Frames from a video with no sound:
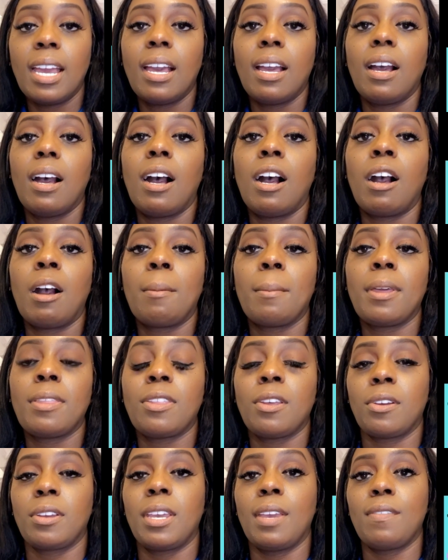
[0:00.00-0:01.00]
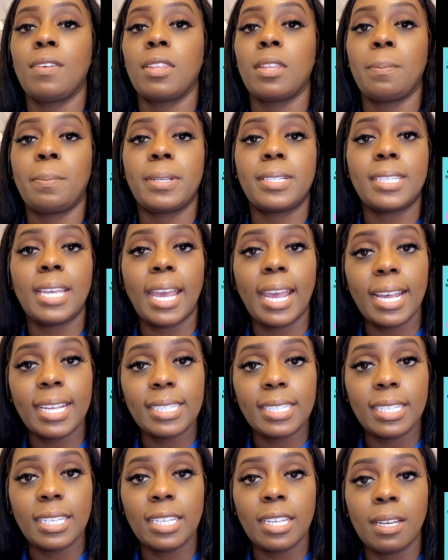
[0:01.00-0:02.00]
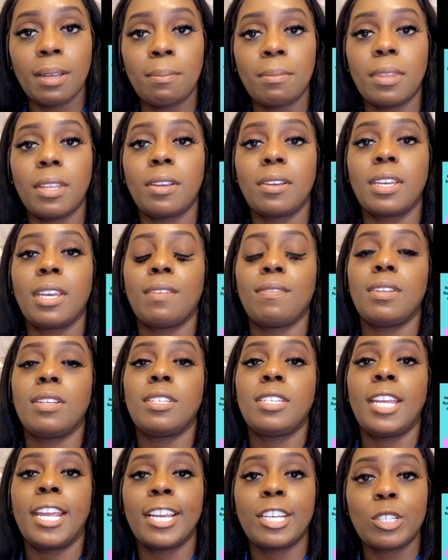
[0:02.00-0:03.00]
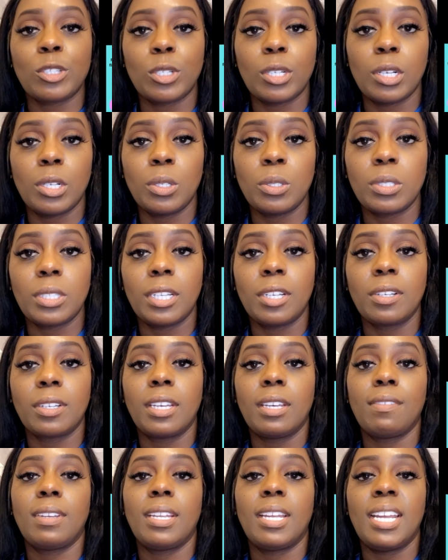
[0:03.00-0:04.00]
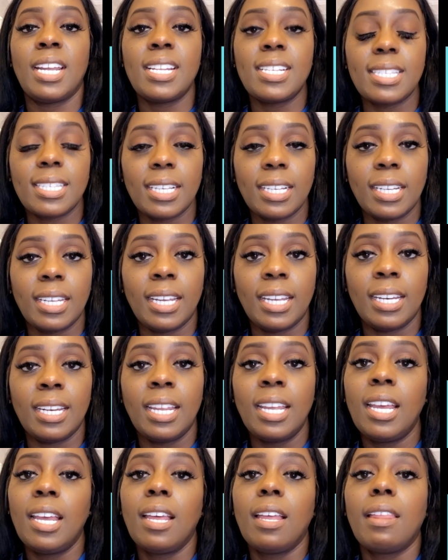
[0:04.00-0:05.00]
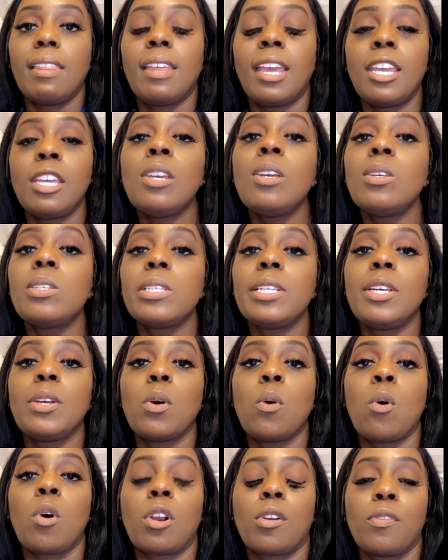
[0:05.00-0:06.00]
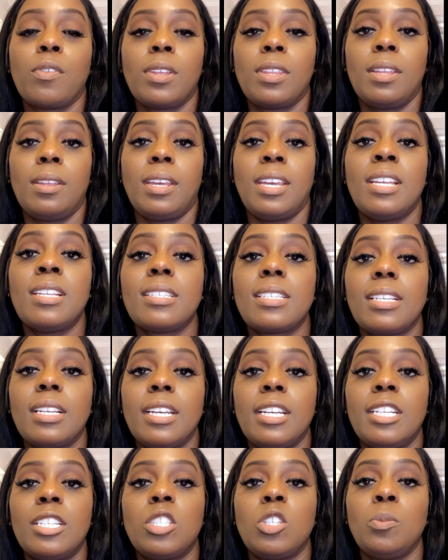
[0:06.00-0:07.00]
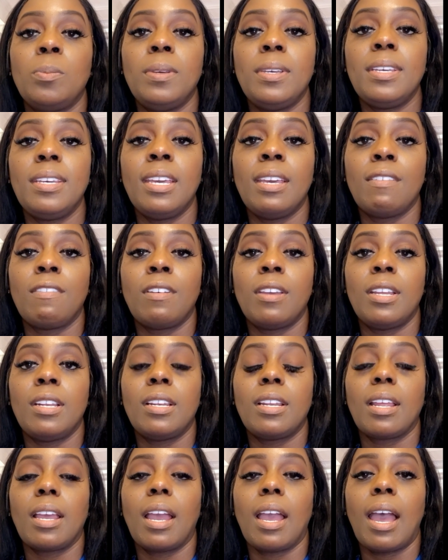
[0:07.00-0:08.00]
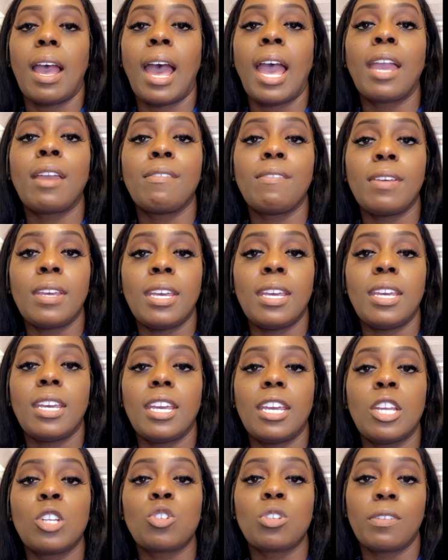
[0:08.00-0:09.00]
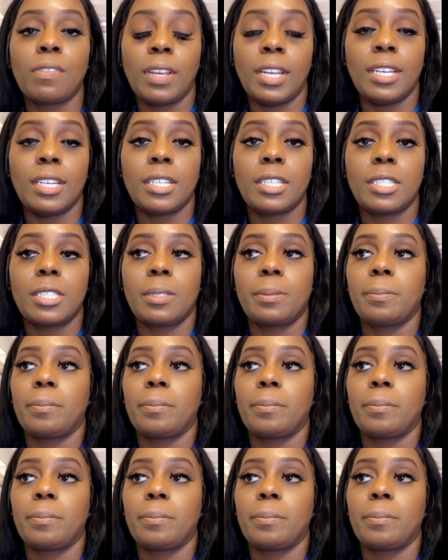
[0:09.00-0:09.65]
and they're given the potassium, they're given dextrose, they're given insulin. They usually order for the insulin to be given IV, intravenous.